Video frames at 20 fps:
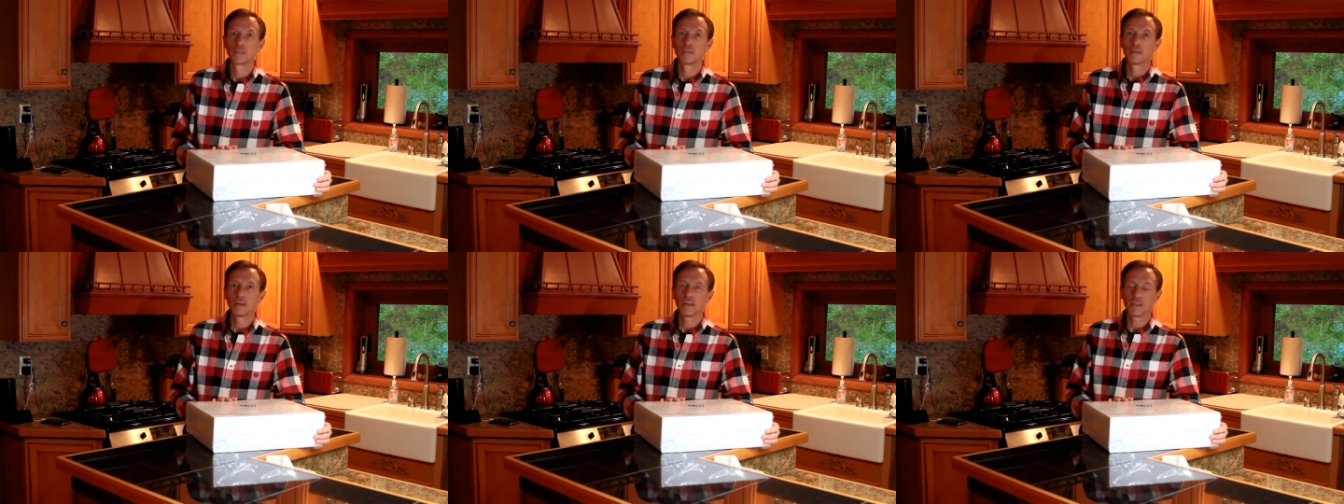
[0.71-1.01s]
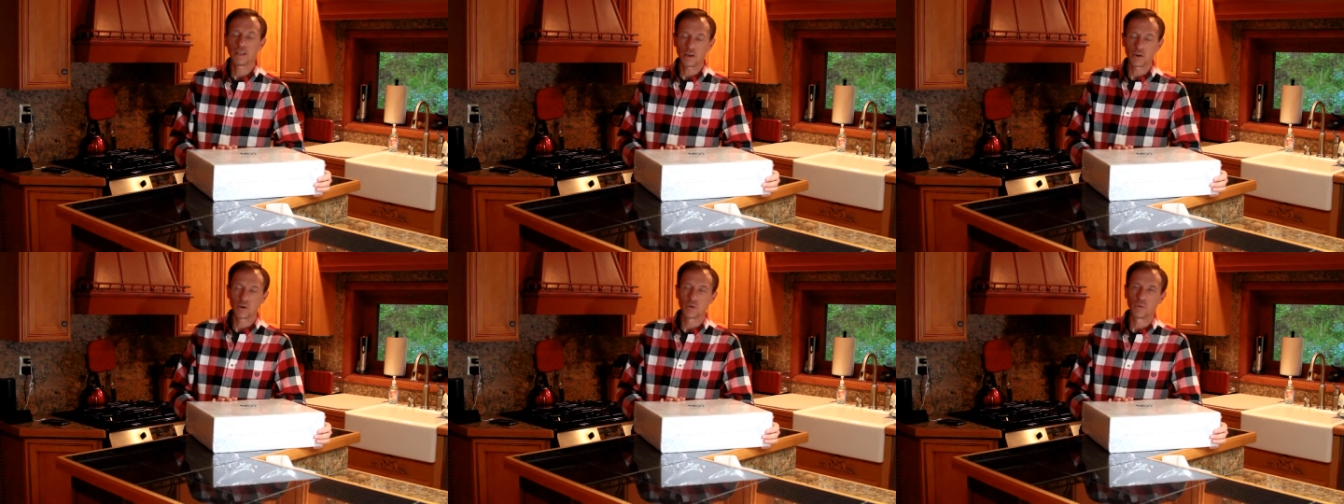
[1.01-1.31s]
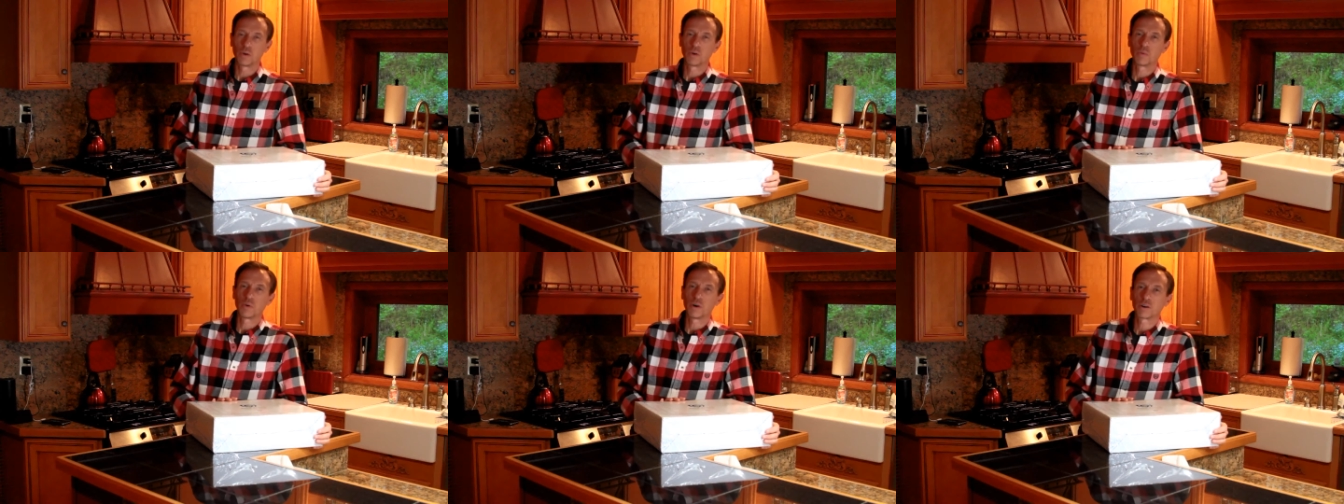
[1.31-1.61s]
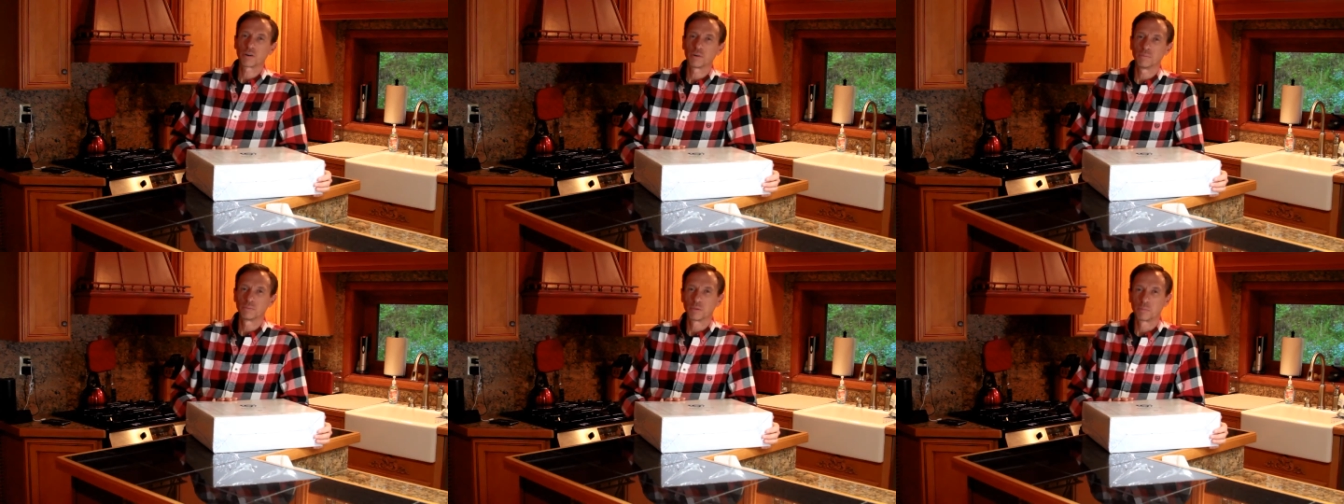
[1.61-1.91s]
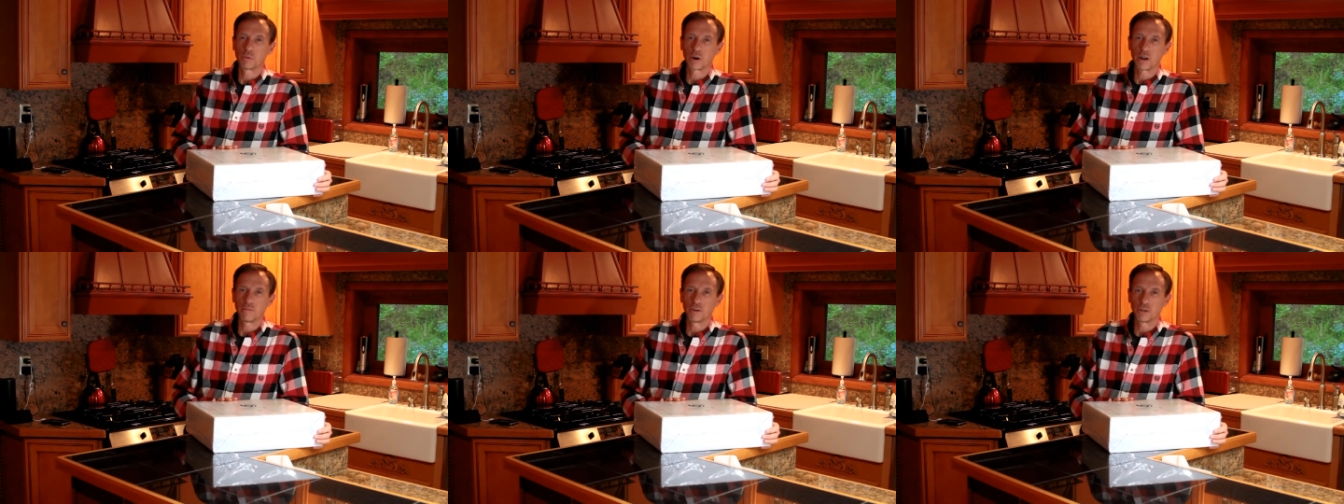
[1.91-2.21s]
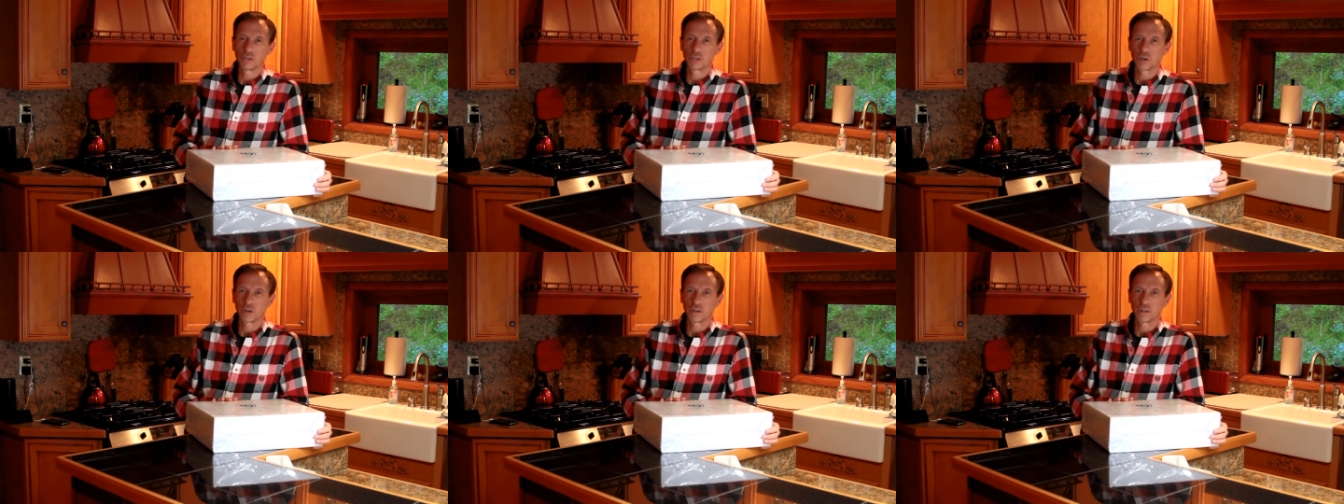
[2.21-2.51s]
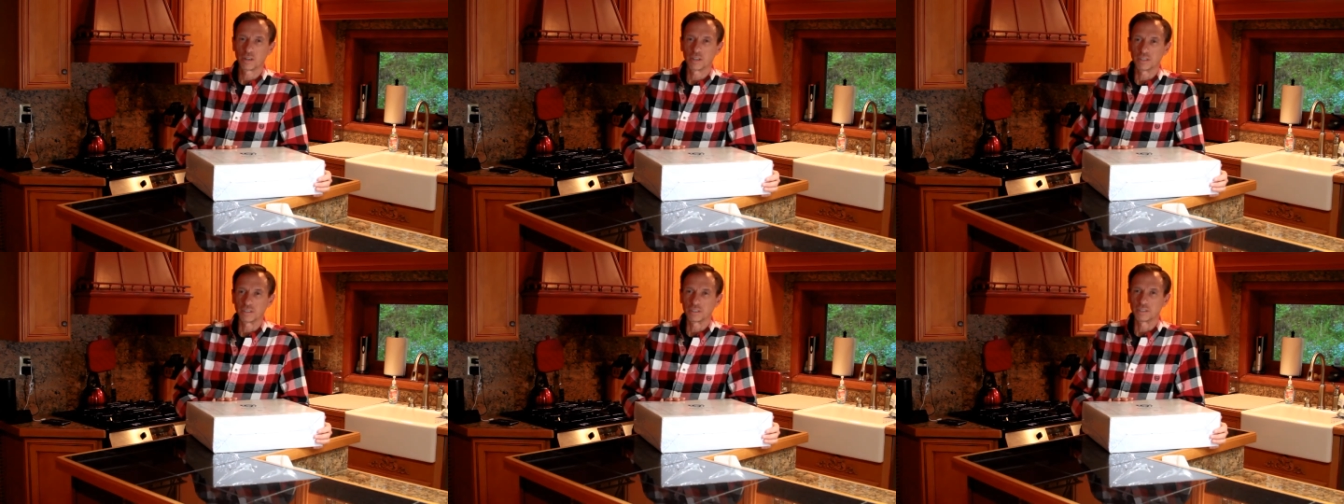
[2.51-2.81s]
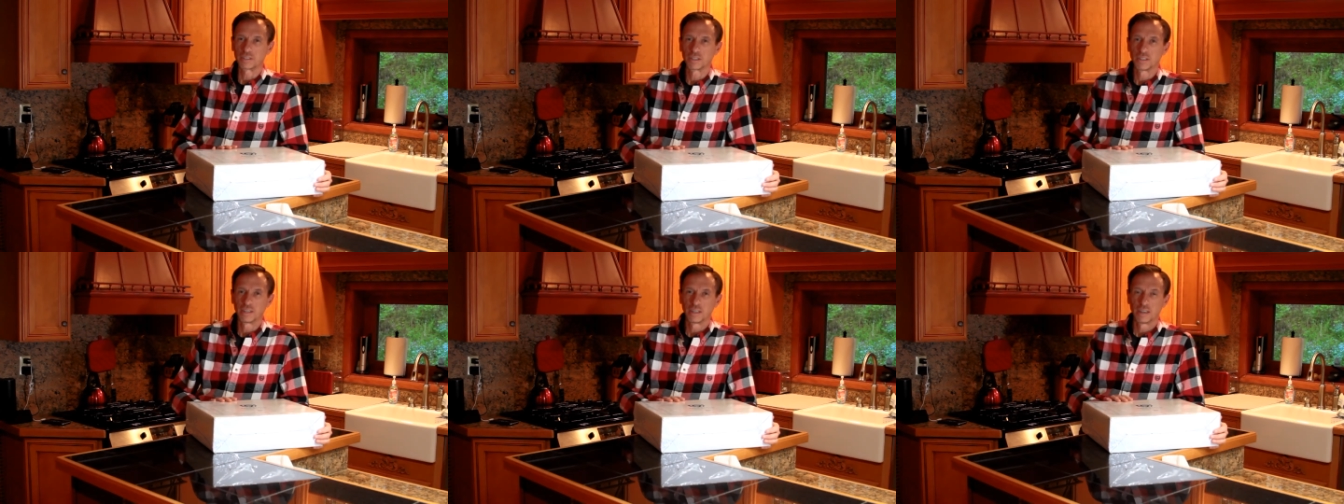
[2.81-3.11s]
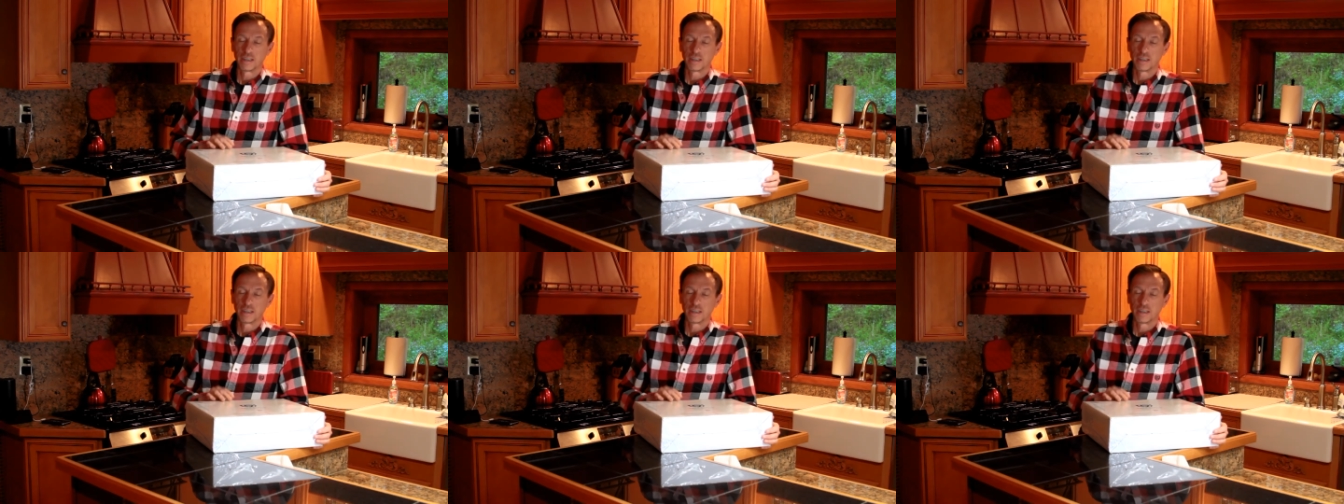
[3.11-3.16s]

Hello and welcome to Bravo Charlie's.